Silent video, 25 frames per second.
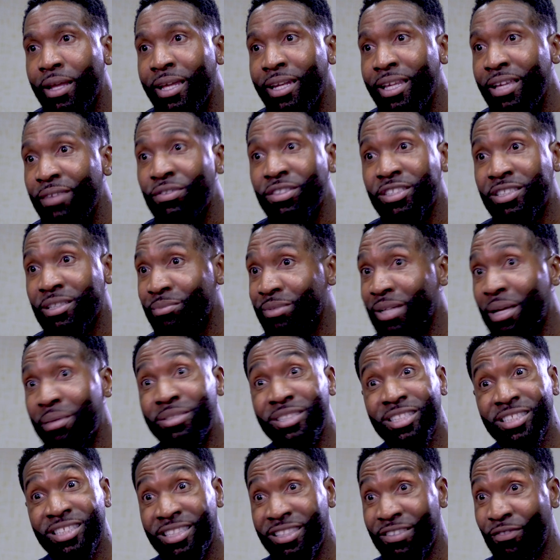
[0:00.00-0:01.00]
And even sometimes
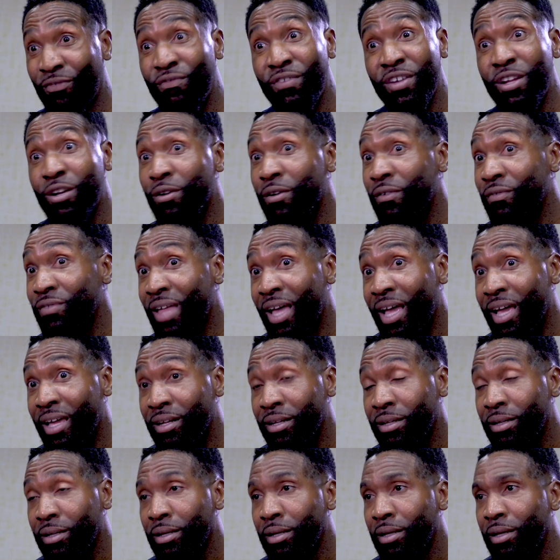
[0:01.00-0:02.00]
it's the fear of that.
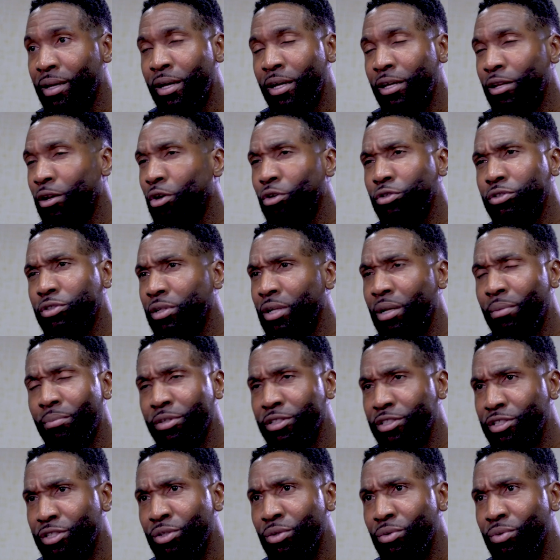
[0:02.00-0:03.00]
And also number
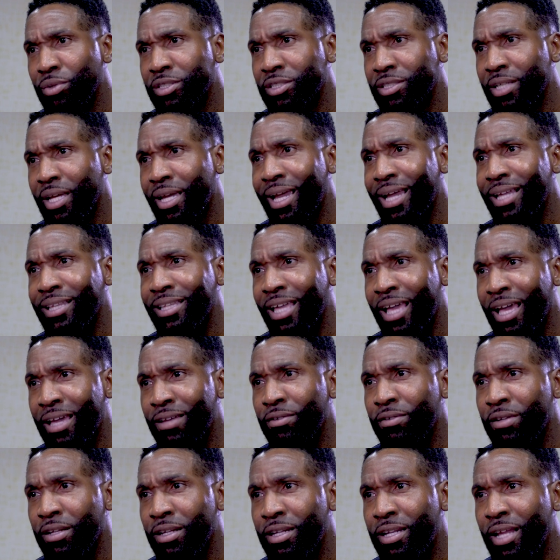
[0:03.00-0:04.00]
2 is saying at the
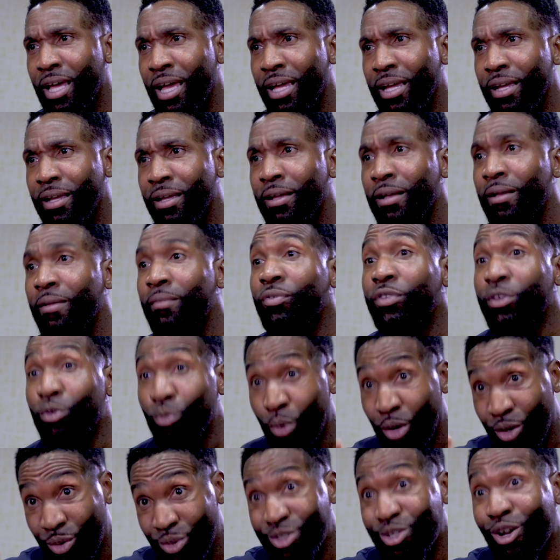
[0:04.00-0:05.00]
end of the day,
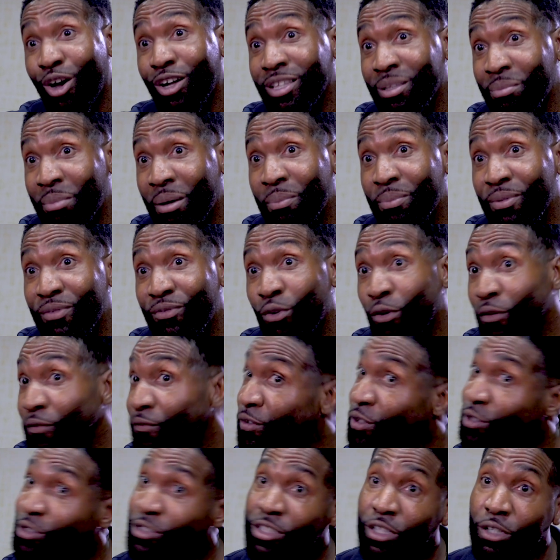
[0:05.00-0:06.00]
what we talked about before,
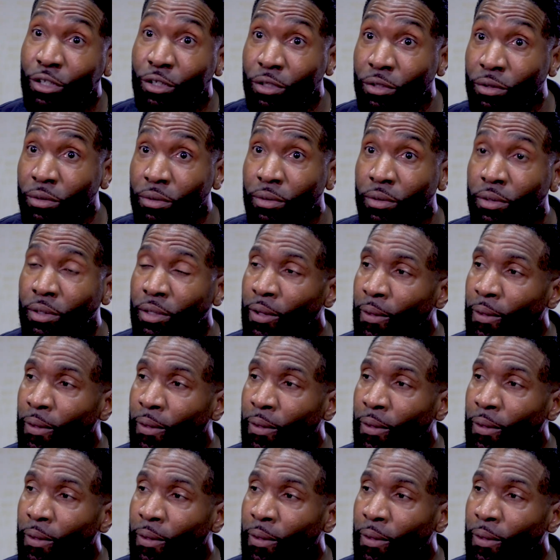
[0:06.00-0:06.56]
full circle.